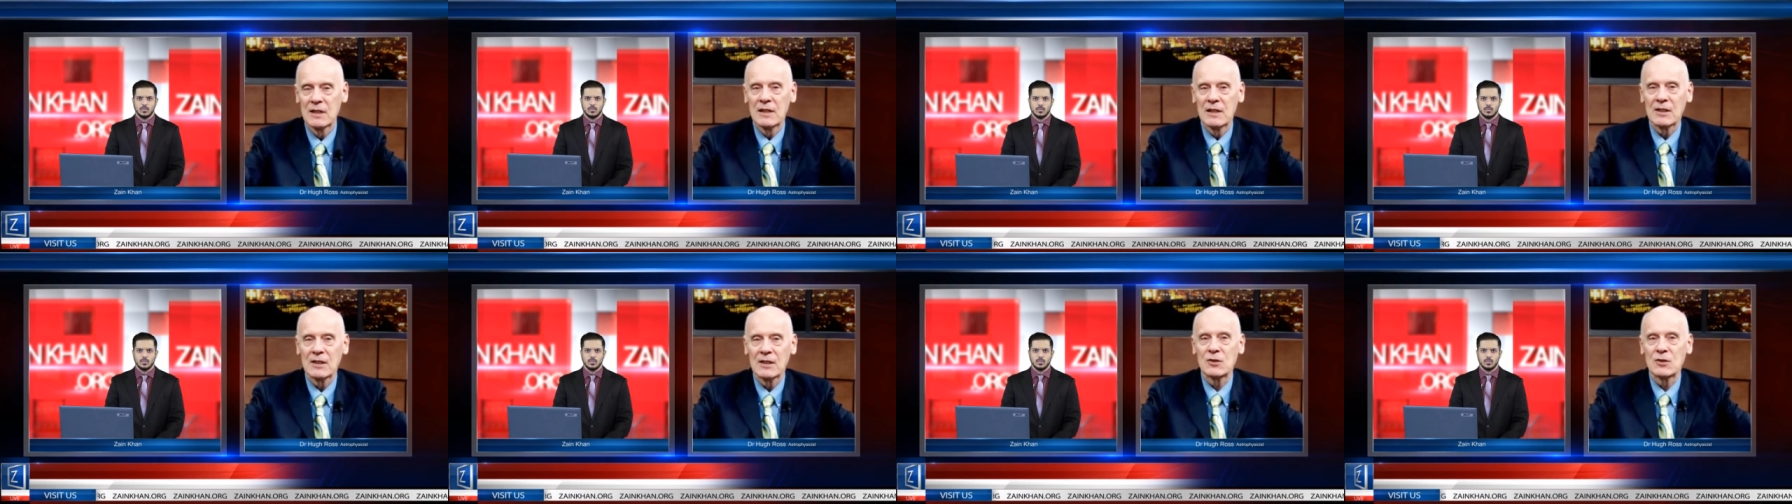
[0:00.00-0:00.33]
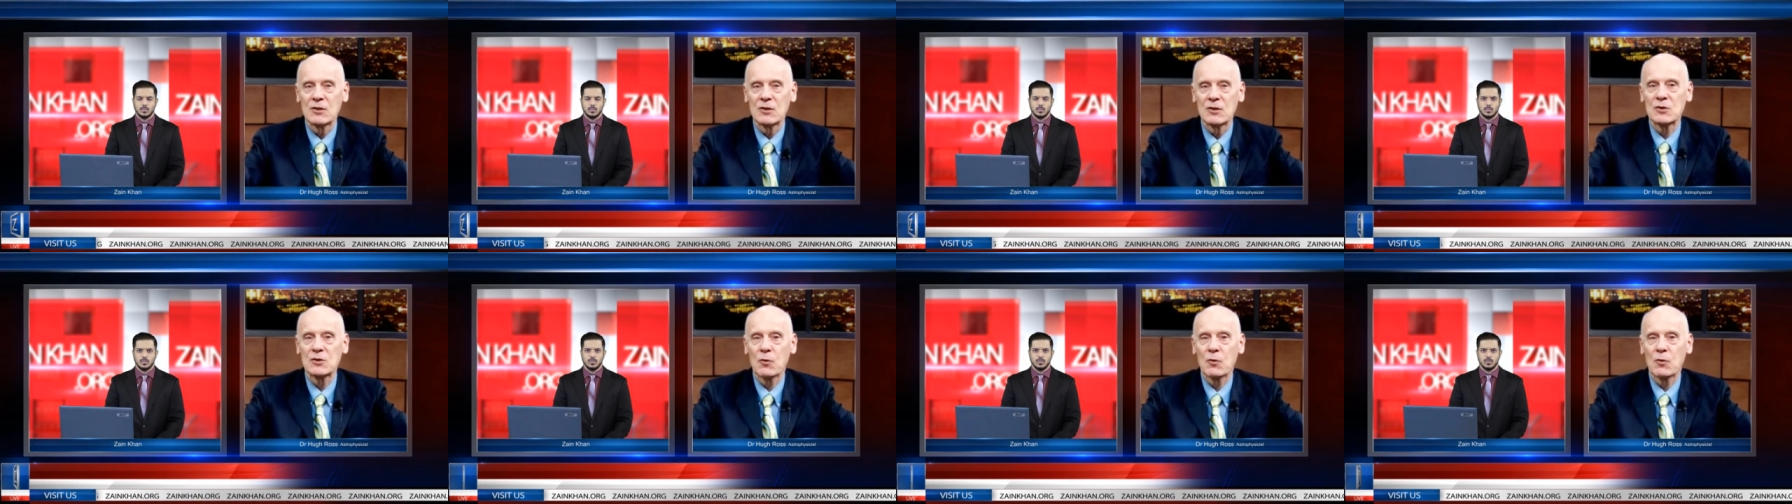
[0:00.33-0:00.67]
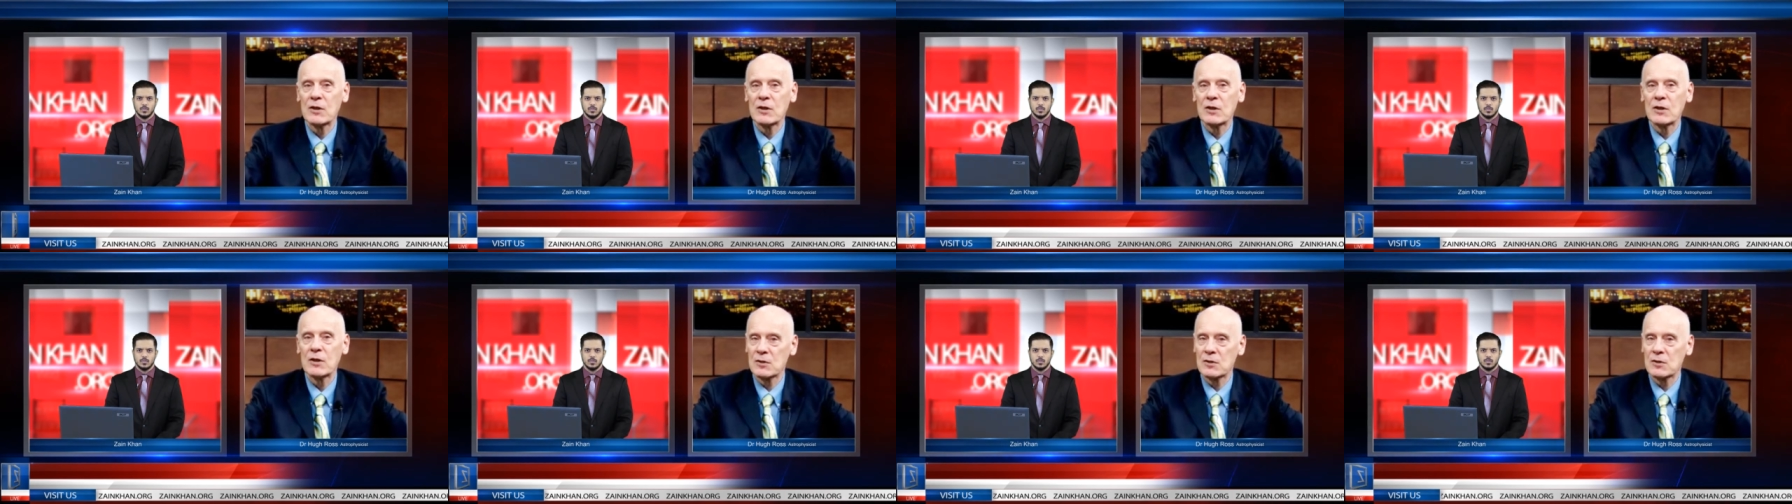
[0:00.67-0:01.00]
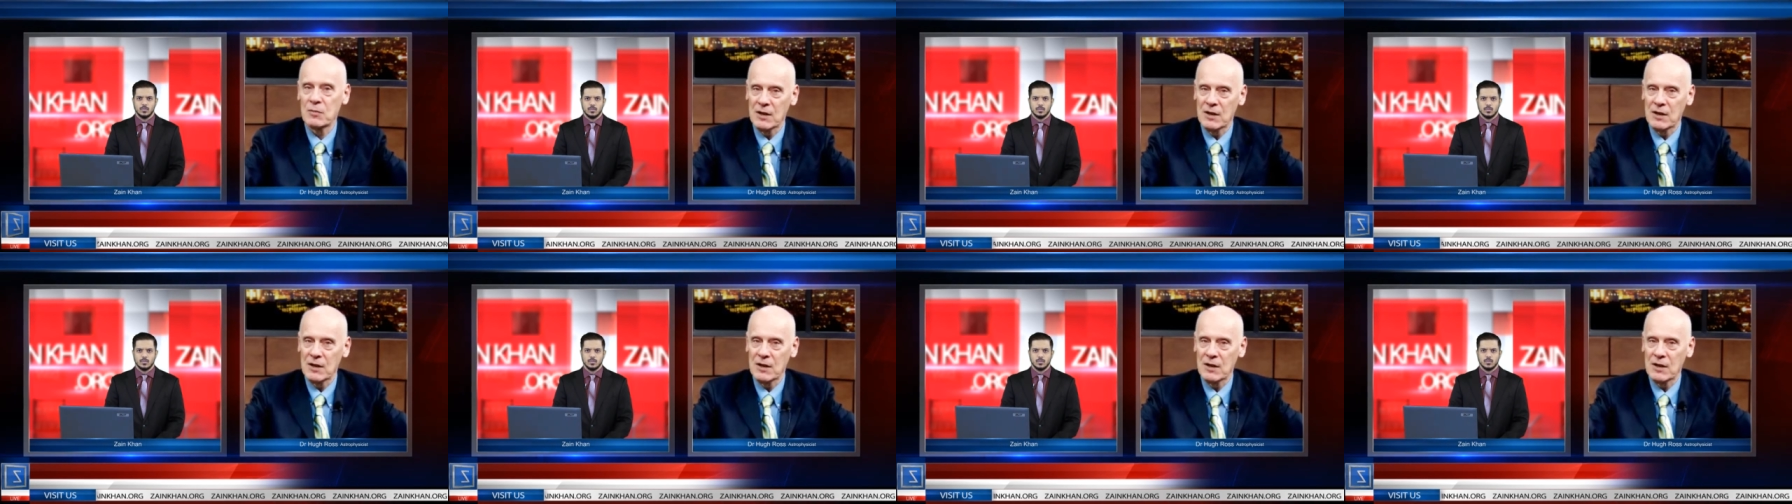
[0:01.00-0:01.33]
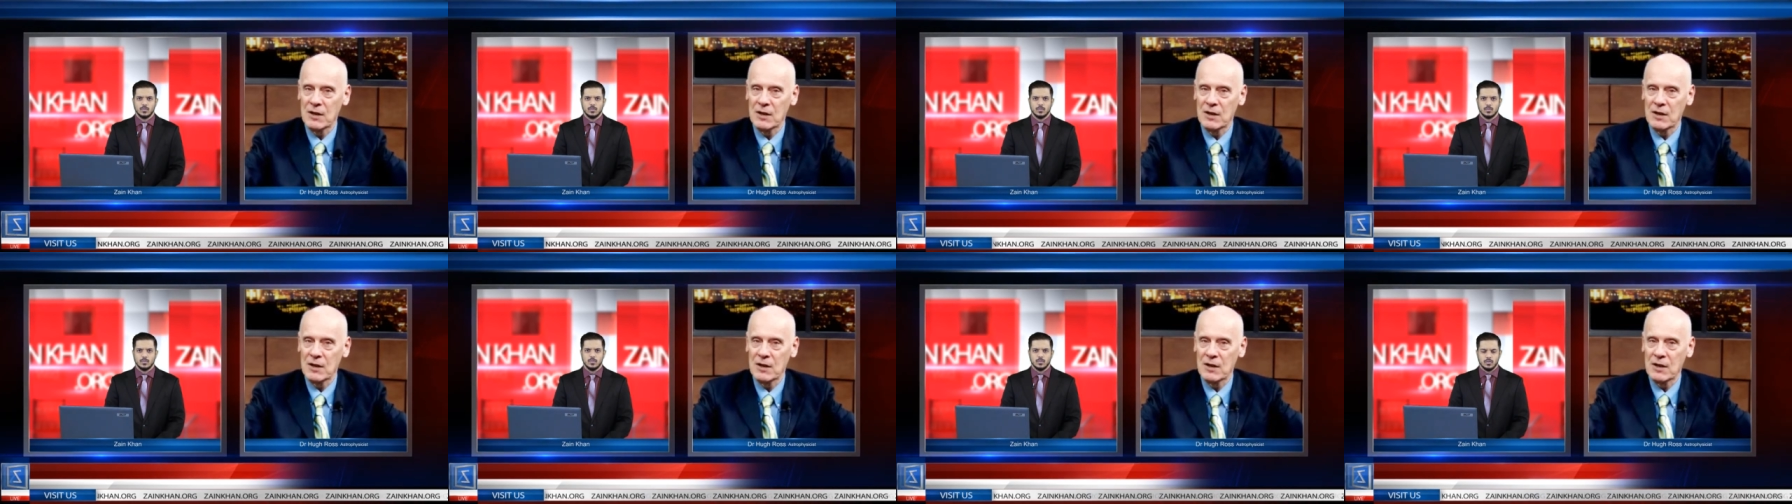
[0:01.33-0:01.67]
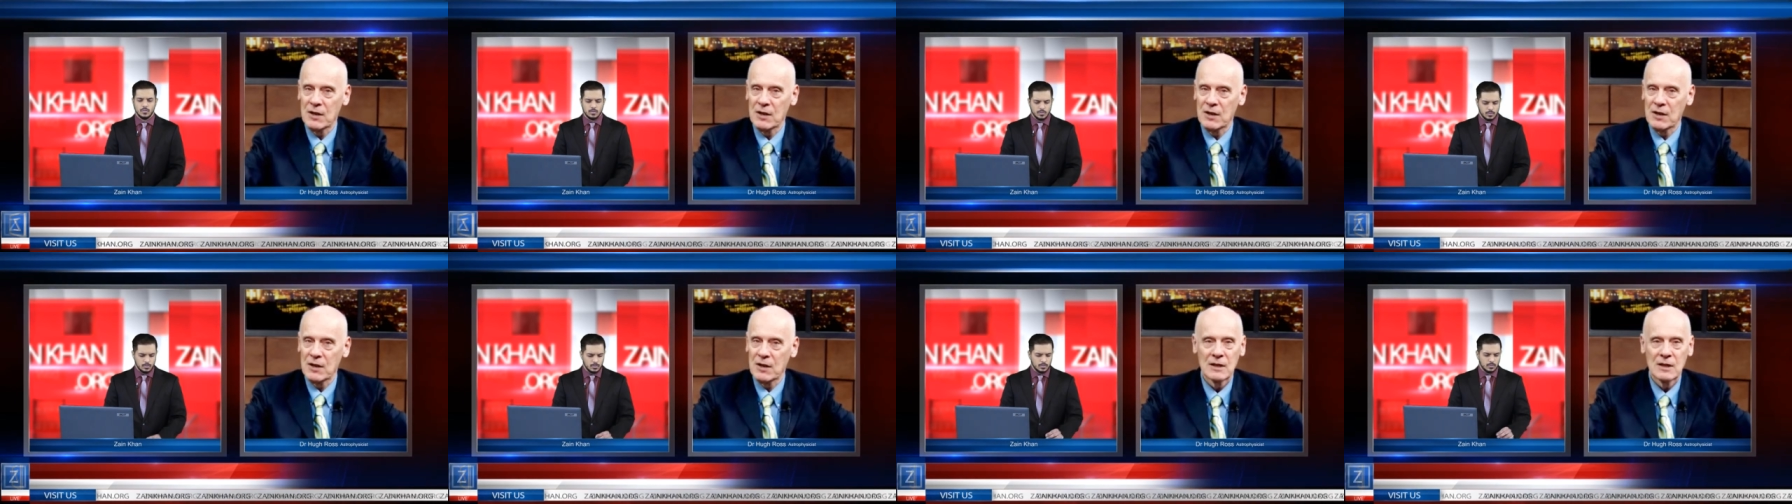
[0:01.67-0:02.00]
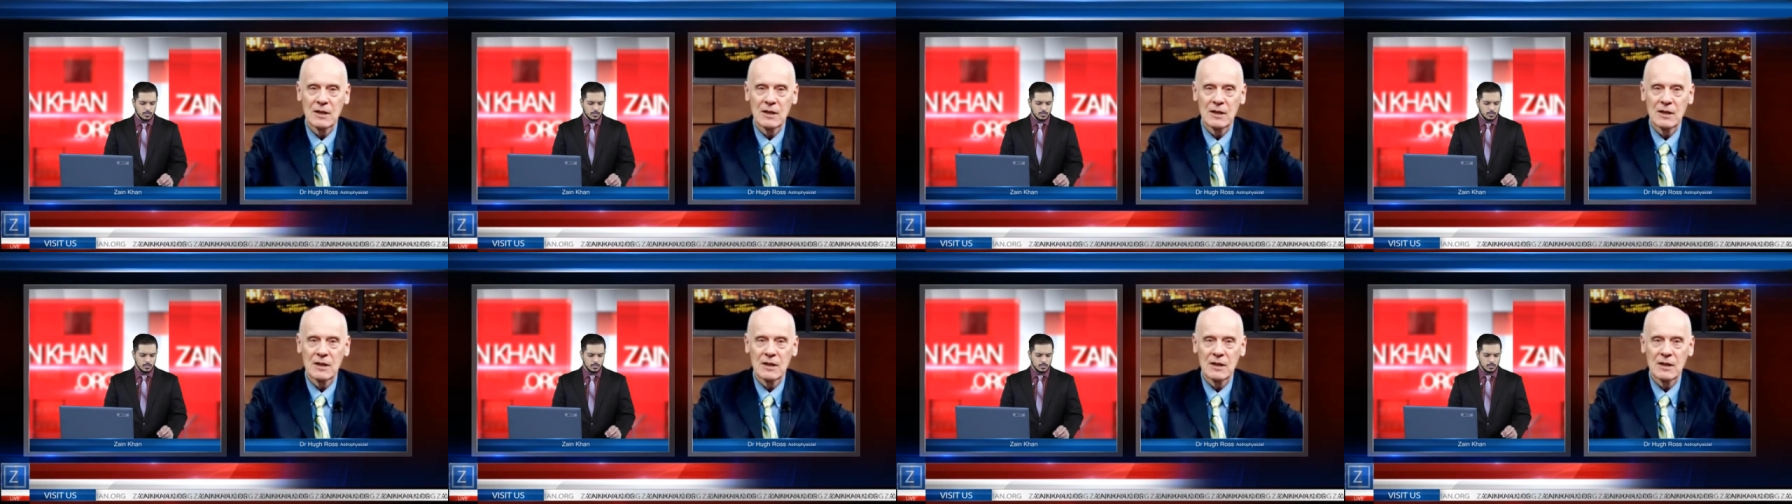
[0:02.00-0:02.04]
it destroys the possibility